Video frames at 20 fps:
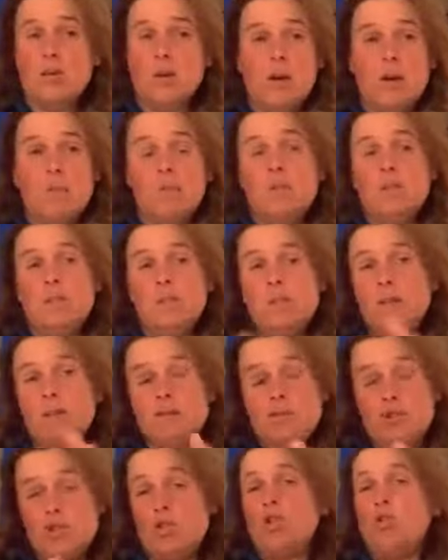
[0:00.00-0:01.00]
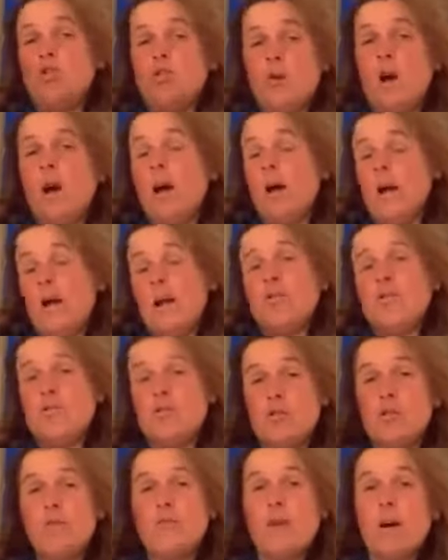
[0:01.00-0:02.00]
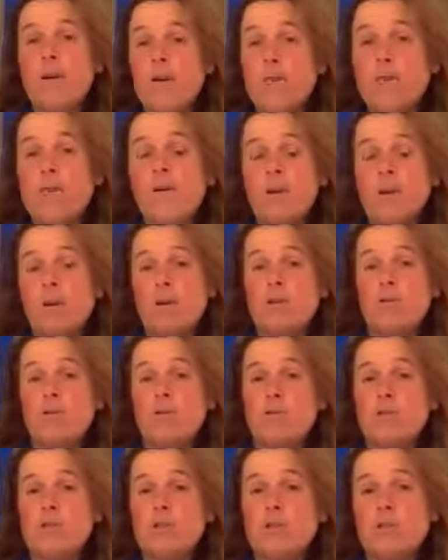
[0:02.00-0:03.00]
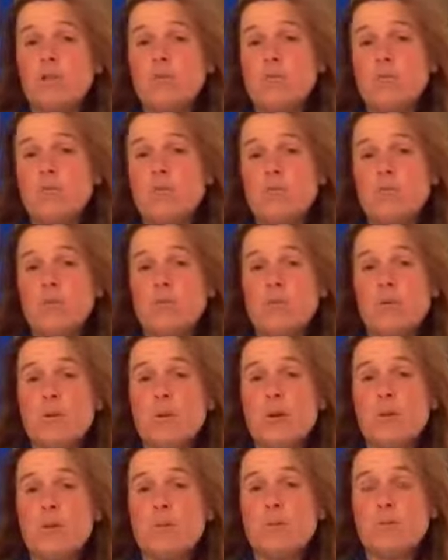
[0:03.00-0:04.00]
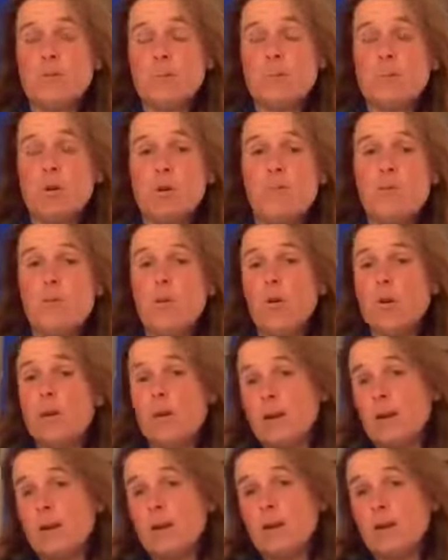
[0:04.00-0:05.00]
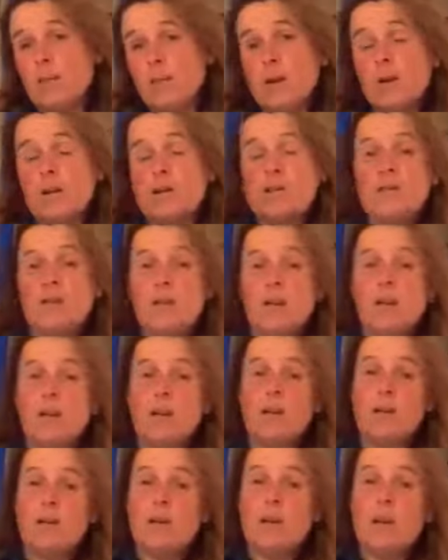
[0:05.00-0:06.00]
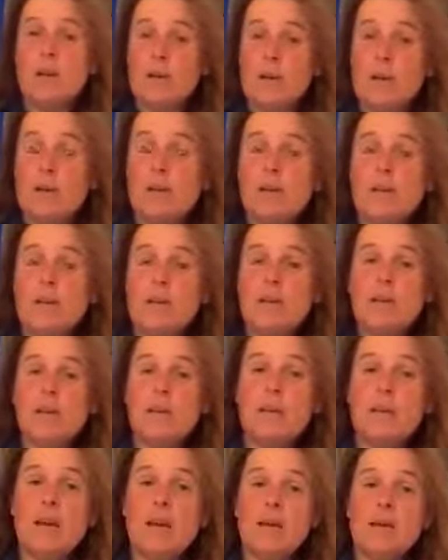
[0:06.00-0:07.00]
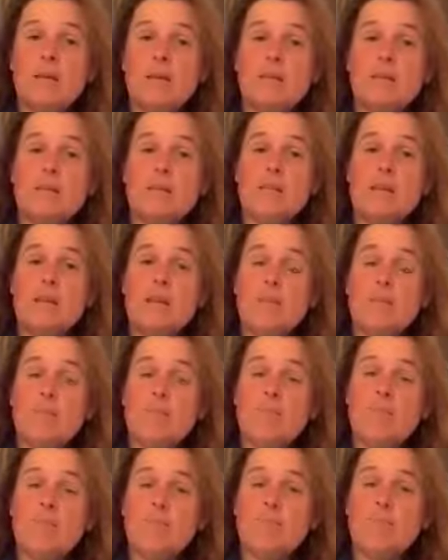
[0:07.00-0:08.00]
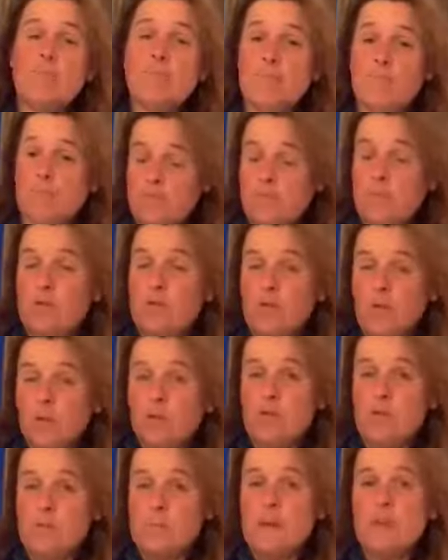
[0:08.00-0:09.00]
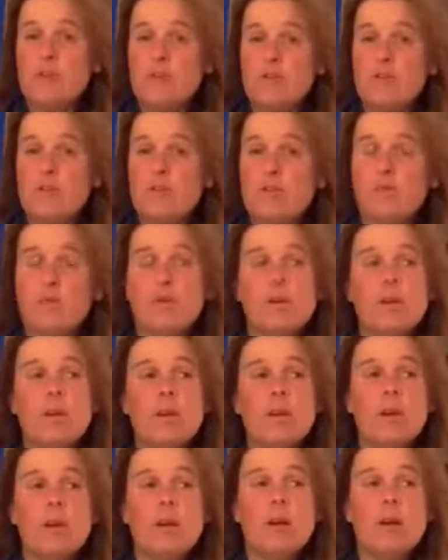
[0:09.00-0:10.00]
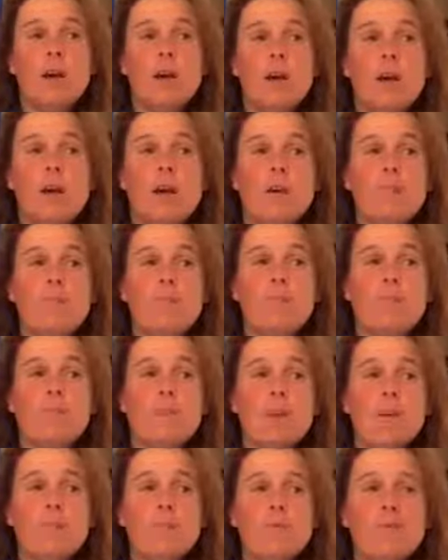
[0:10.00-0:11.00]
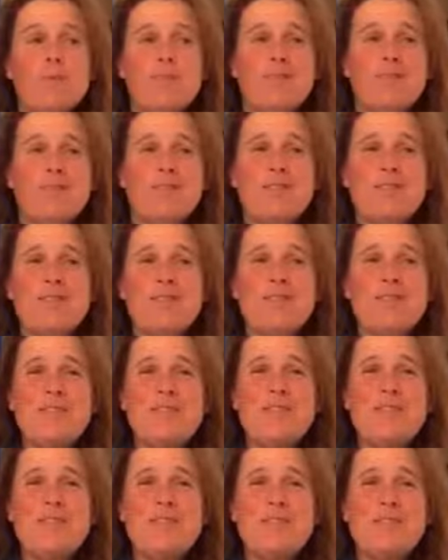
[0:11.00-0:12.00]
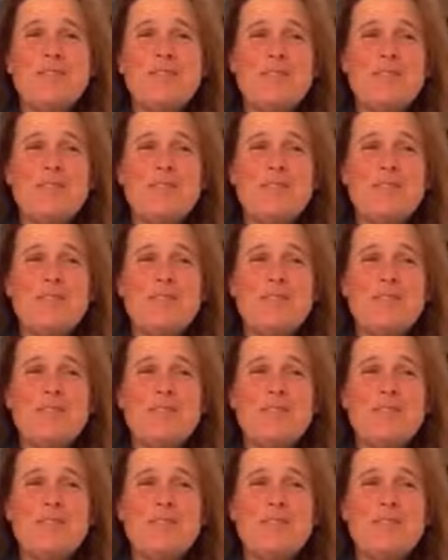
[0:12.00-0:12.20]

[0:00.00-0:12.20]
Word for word: I mean, two. I had two very, very good horses in Primmore's Pride and Supreme Rock. Likewise, you know, he he had um, the horsepower too, yeah. and yeah. Um, but you still need